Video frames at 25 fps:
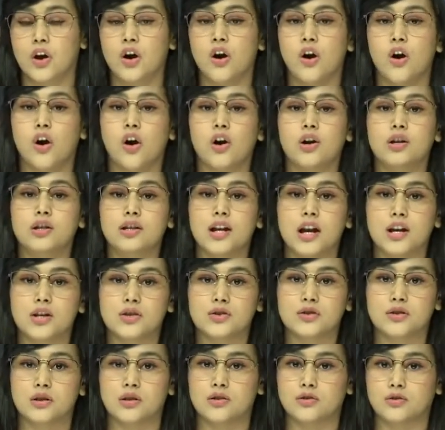or
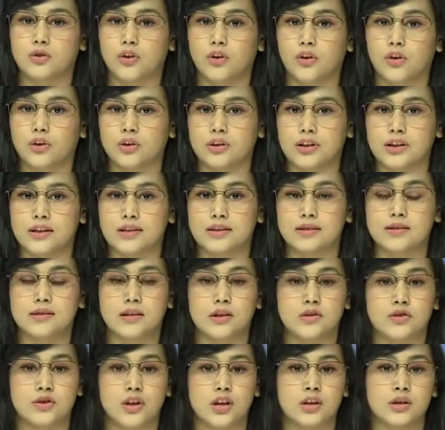national authorities
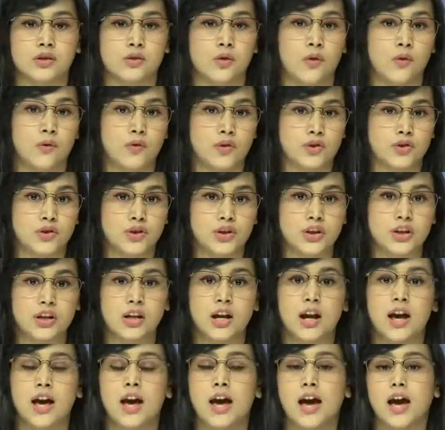such as Covishield
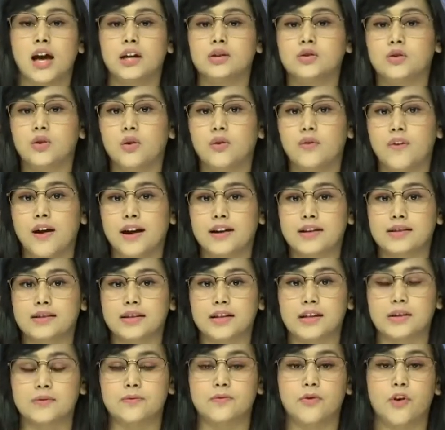and
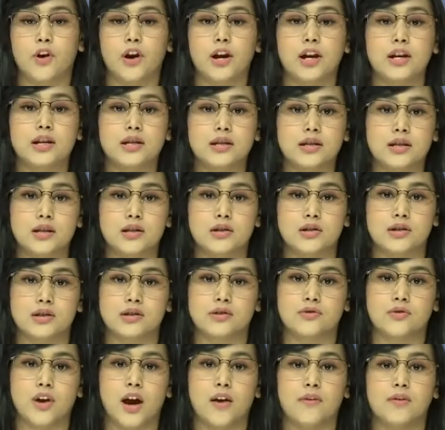Covaxin for Indians
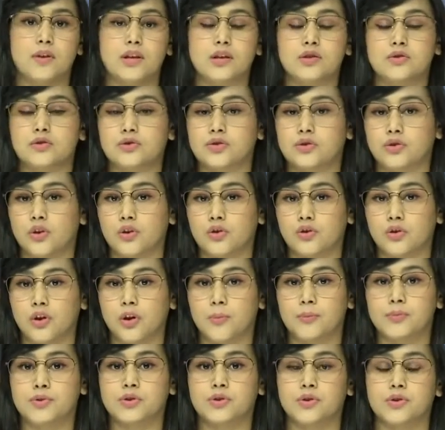traveling to
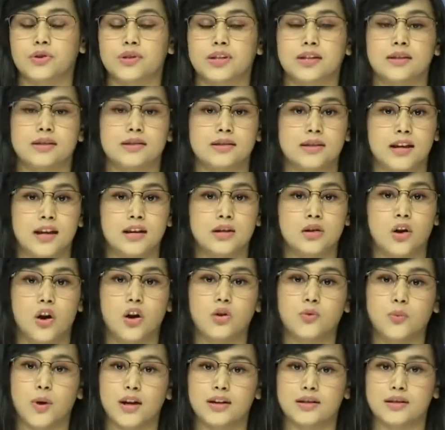Europe, sources said on
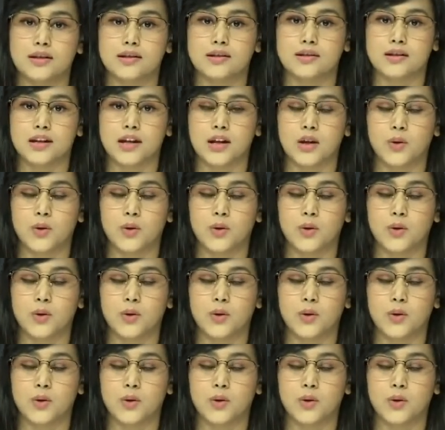Wednesday.